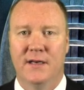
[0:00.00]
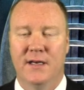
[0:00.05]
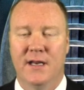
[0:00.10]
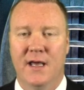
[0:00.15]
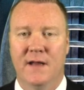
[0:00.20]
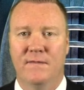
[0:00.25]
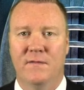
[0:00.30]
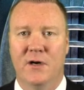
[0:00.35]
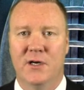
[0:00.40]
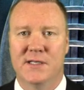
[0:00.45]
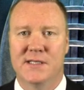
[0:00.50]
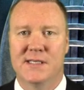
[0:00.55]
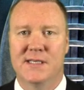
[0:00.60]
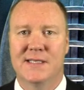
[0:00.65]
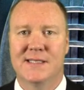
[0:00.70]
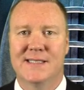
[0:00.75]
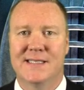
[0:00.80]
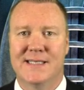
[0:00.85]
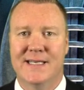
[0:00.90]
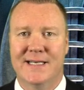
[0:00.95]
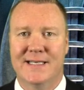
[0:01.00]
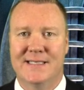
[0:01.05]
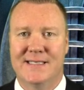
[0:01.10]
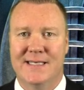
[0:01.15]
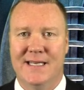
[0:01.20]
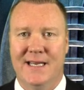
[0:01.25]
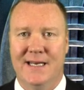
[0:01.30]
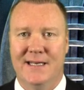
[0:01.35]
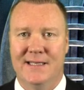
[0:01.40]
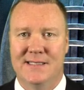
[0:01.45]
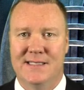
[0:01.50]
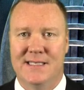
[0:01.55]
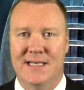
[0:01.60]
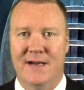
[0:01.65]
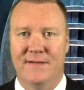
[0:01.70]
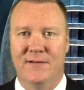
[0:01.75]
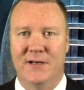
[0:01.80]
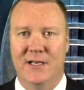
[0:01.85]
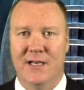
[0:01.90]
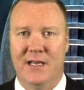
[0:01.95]
and Denver's
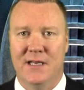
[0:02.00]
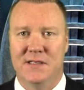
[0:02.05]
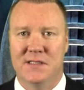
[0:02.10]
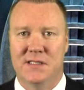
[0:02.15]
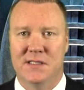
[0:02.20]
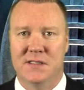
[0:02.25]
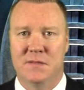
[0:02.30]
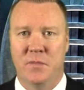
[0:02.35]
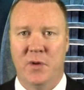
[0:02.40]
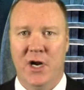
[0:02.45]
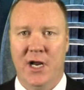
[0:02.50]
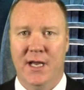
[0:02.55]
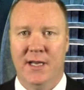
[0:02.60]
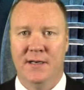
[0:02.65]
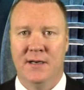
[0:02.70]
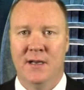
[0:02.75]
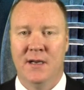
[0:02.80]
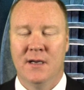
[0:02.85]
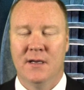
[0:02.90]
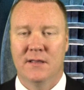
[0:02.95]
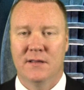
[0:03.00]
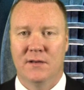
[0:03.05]
16-7 against the spread in